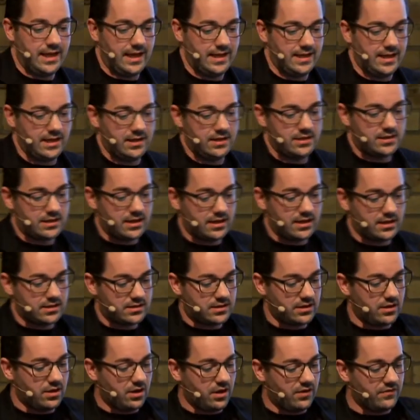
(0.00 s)
And then
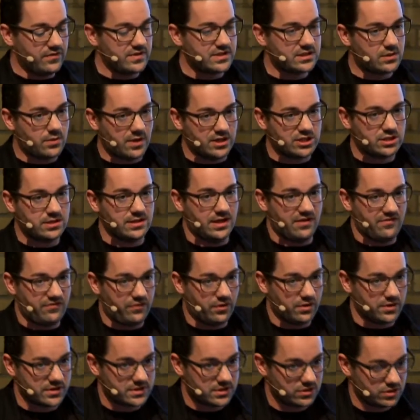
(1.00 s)
the obvious question that
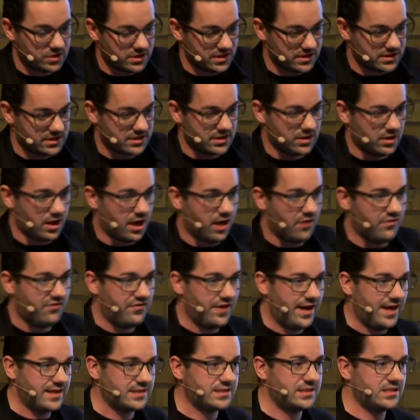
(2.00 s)
follows usually is, how
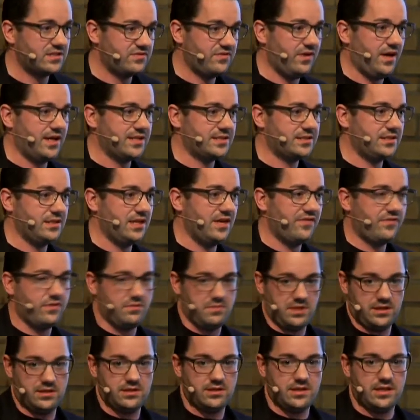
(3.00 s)
fast is fast enough? I
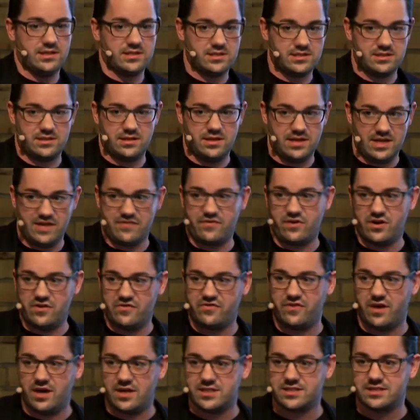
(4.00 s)
mean, there's never a
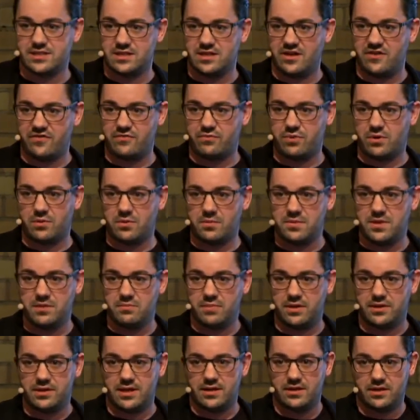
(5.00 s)
fast enough probably,
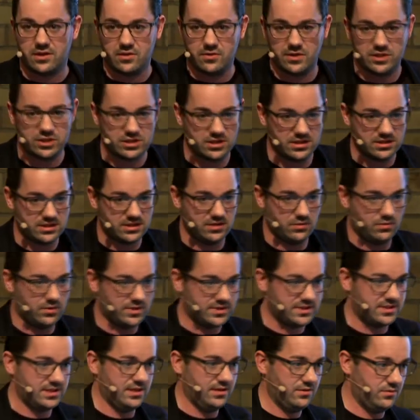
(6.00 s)
but then the question is,
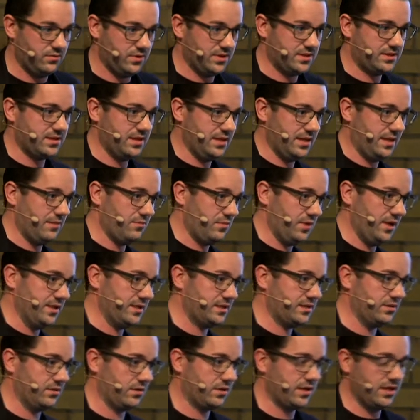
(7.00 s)
what's the number I
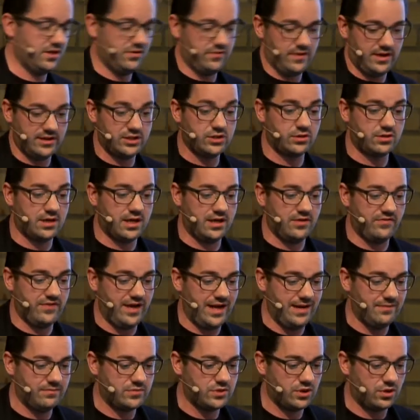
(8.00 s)
should kind of
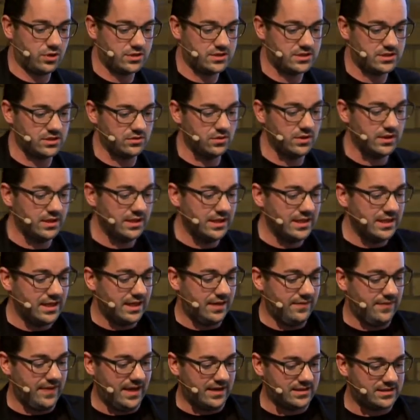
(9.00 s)
aim towards to,
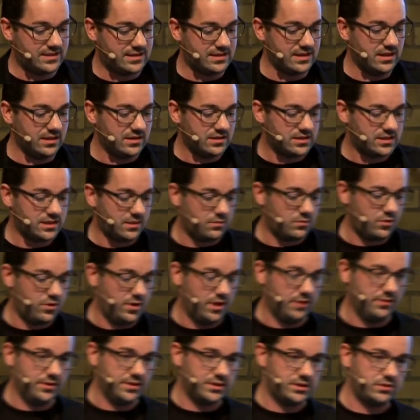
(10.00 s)
and that's somewhere
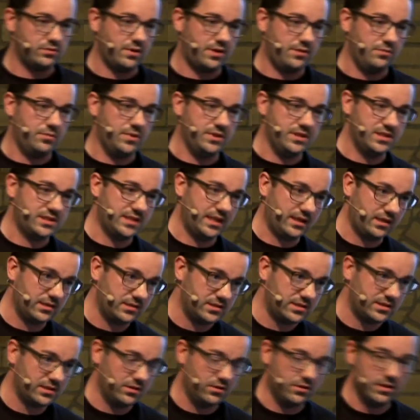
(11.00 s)
around the 200
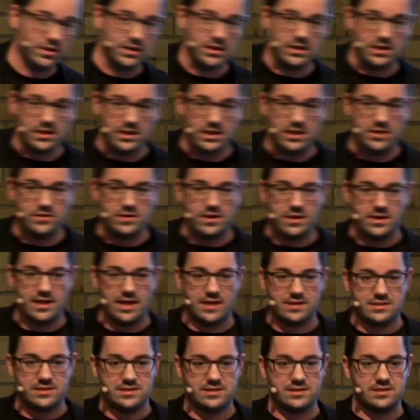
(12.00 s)
milliseconds. So either
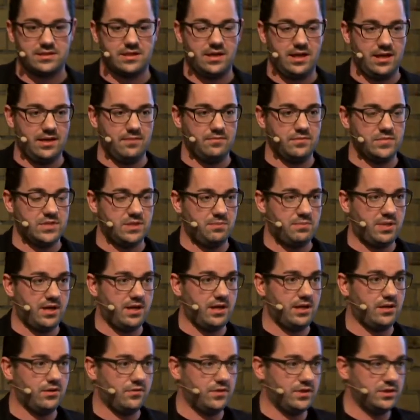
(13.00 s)
that's
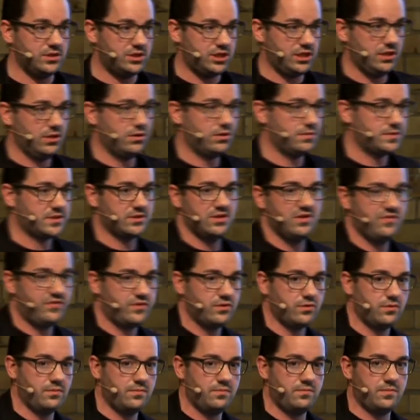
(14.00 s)
depending on the geo. So if
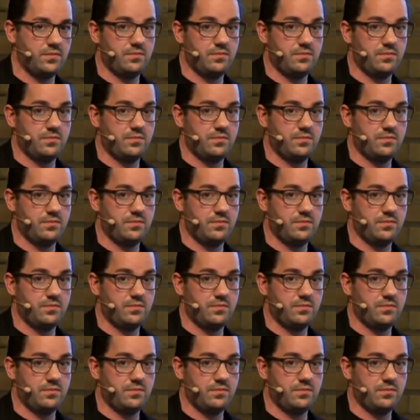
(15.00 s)
you're